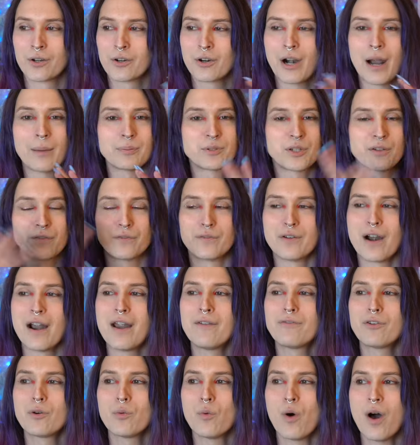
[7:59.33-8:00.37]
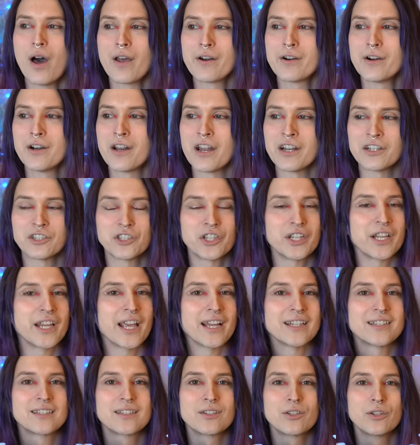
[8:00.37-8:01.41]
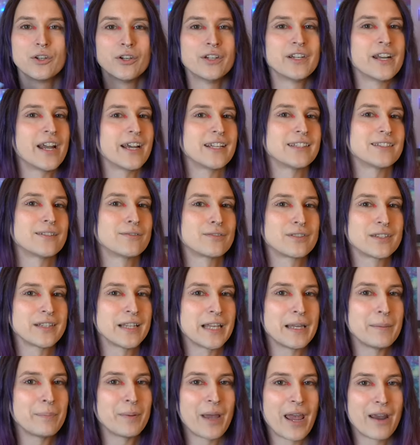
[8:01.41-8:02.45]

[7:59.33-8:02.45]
crops are forever watered and she gets good nights of sleep